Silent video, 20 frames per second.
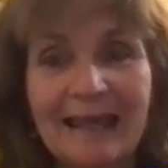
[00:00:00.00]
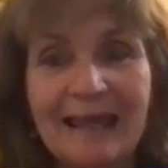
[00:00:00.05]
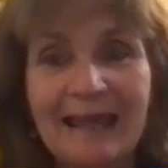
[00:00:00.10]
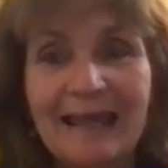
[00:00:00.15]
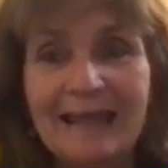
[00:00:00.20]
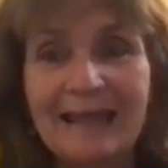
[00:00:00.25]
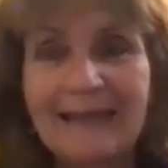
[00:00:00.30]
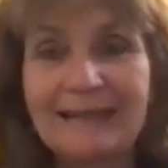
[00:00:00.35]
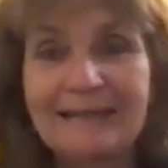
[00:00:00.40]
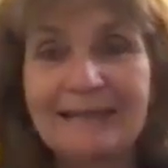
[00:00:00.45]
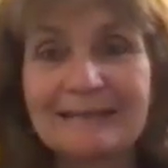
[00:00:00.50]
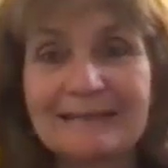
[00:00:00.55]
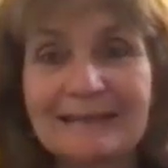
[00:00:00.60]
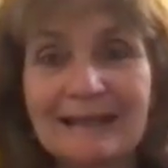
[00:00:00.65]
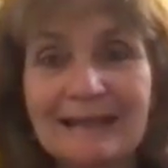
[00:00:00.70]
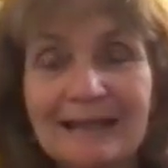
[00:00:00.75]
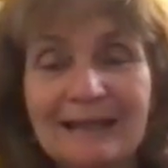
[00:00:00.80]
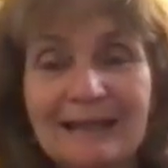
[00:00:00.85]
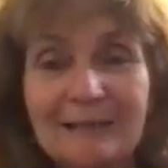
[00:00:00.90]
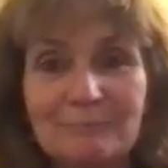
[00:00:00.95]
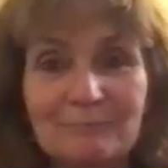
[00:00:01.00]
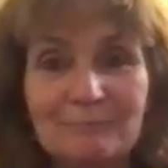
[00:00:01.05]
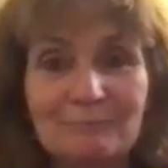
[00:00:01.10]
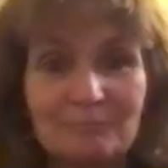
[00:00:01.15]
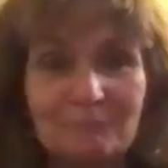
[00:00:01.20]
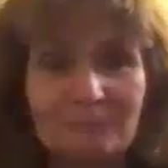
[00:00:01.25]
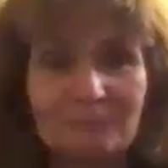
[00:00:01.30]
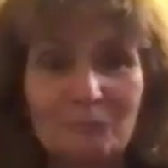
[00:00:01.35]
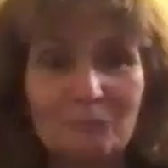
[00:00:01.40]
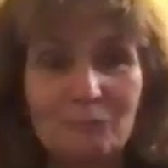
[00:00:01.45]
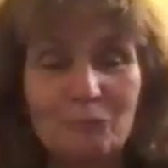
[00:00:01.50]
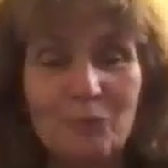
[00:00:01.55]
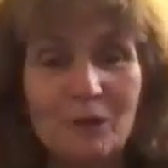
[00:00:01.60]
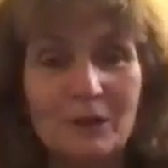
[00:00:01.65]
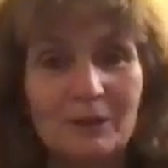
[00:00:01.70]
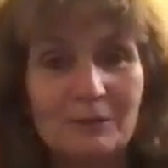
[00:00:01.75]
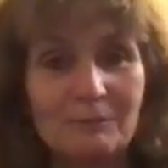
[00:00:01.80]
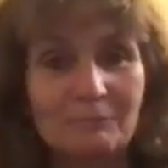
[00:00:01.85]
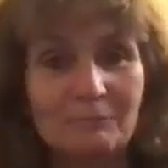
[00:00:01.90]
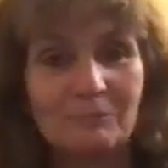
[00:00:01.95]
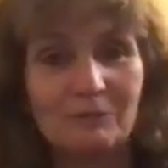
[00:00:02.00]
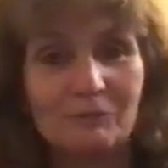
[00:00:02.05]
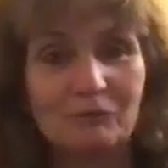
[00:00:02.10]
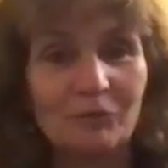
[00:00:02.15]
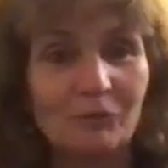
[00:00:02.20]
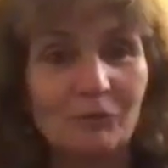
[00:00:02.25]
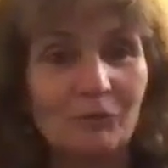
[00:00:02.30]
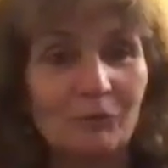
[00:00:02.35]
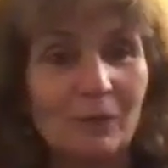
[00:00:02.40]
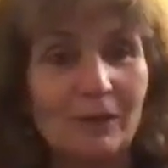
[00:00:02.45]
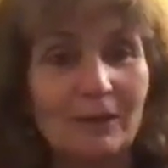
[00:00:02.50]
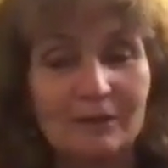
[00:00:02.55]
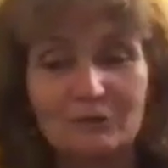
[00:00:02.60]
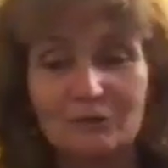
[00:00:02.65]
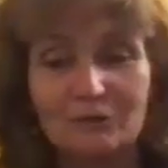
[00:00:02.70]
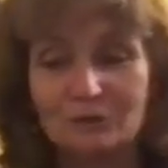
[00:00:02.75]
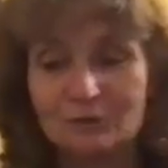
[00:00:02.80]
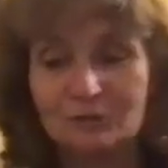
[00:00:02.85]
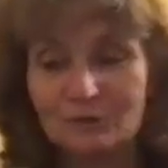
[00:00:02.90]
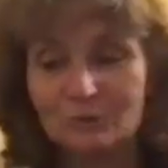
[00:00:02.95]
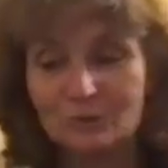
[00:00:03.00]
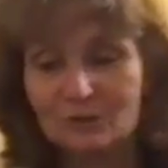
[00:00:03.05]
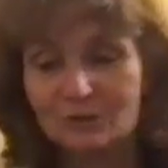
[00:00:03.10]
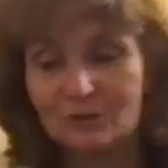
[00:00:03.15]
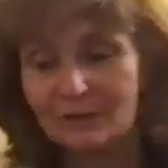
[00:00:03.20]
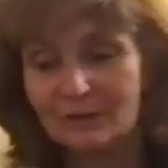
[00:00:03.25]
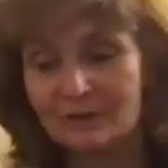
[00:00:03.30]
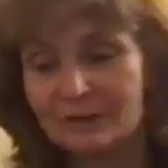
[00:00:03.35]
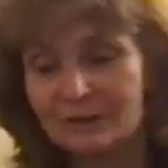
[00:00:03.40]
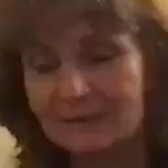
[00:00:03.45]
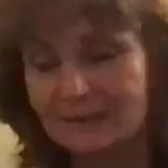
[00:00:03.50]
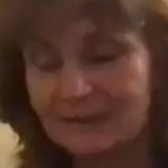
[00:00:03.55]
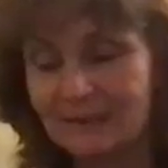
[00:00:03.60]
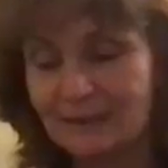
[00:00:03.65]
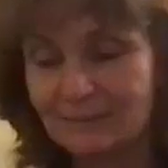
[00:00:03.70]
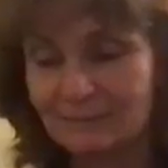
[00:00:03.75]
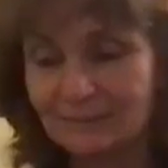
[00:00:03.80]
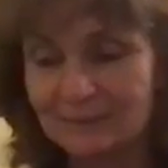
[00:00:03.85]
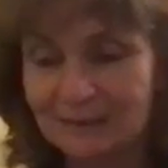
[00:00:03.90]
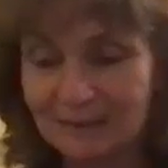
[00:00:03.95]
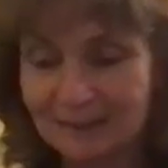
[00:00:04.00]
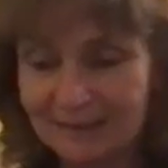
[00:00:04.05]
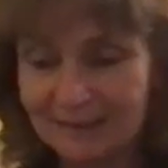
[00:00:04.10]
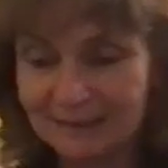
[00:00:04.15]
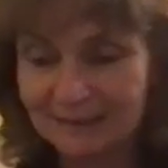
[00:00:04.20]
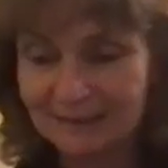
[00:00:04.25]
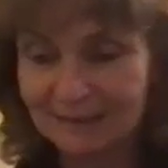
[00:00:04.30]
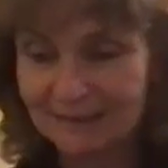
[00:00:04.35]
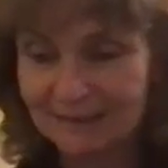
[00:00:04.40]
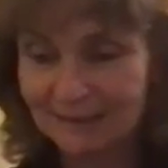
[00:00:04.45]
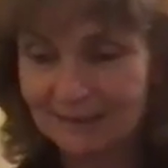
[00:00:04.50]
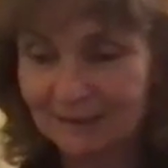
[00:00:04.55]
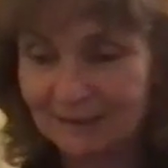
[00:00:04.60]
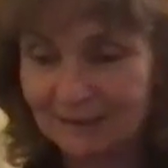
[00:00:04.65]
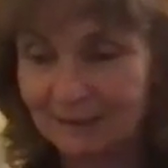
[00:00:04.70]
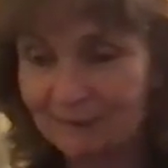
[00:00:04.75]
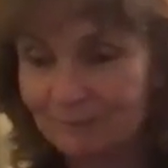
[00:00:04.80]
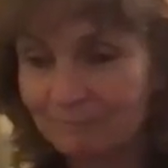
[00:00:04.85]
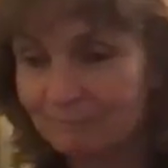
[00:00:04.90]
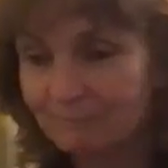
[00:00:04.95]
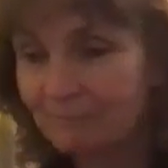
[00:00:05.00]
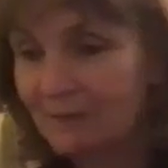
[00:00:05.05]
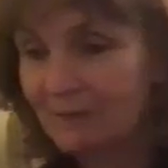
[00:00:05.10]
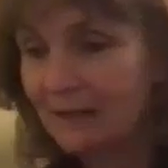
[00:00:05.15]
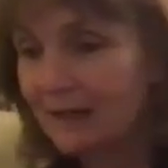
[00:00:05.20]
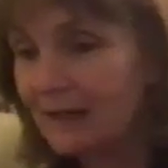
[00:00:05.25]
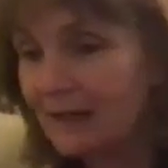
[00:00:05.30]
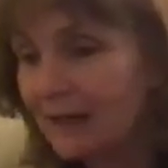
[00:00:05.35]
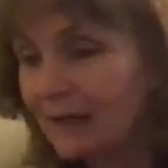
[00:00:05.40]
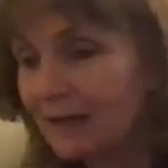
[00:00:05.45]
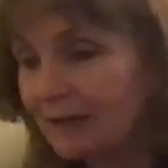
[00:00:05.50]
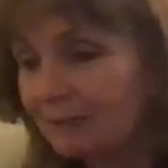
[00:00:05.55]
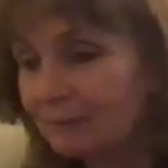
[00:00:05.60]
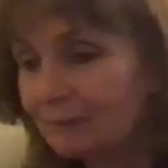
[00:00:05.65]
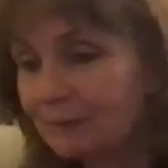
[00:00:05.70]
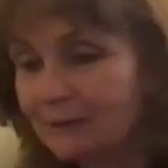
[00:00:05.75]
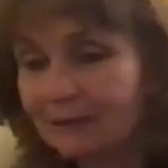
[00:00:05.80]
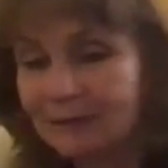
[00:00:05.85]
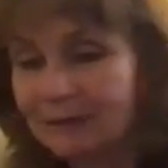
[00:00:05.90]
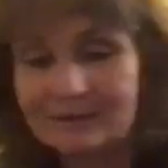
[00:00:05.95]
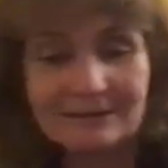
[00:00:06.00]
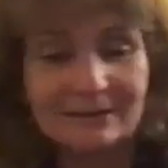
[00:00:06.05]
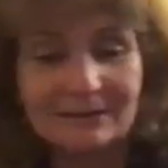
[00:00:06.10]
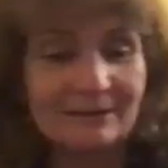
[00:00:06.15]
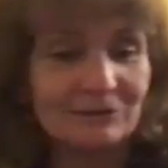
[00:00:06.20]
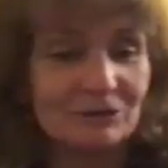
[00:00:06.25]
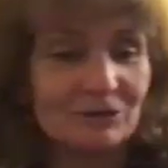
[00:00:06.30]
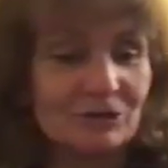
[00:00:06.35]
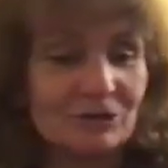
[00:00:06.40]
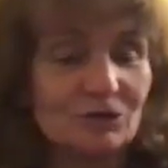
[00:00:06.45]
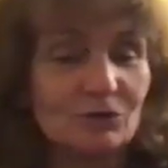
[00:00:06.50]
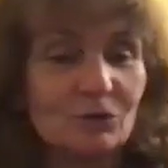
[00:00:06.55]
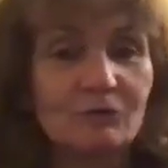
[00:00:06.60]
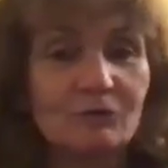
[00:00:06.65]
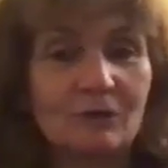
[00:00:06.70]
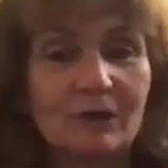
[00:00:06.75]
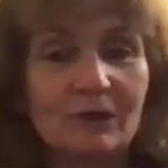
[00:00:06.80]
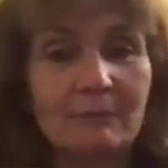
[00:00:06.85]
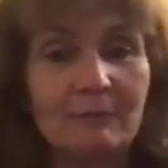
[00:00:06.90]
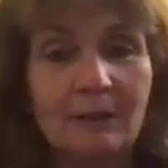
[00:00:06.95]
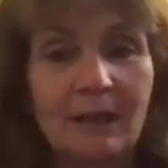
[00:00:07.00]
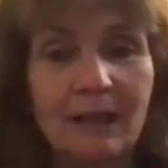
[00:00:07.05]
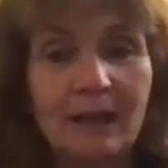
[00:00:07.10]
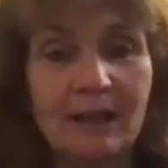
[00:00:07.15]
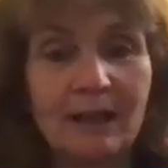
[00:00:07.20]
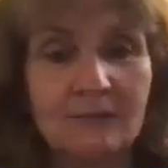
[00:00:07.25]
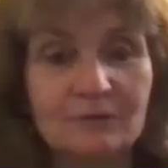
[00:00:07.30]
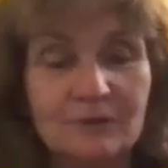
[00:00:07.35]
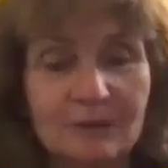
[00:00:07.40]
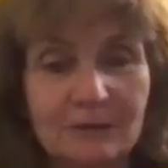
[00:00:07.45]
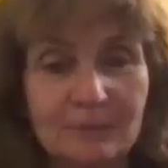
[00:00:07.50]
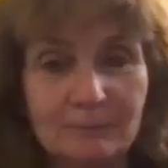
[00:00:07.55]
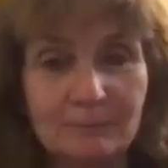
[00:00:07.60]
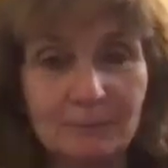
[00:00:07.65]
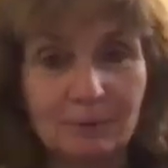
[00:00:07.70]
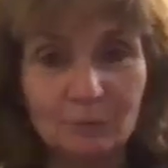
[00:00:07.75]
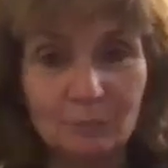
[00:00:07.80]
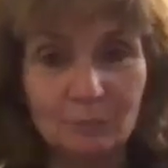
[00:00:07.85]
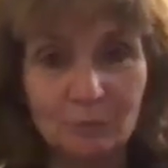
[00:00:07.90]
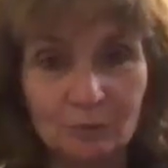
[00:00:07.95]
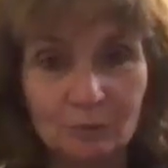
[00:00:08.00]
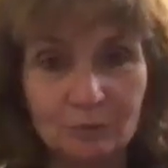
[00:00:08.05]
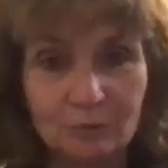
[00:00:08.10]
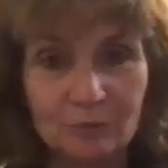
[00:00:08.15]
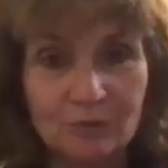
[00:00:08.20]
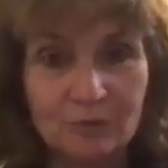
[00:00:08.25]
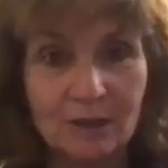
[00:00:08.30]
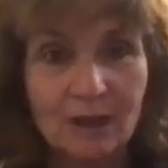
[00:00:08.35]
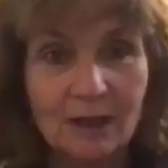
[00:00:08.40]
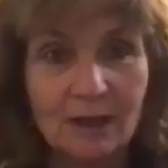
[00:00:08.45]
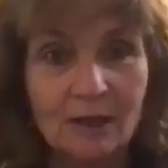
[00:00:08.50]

And before I introduce our esteemed guest, I would like to just go over a couple of housekeeping rules.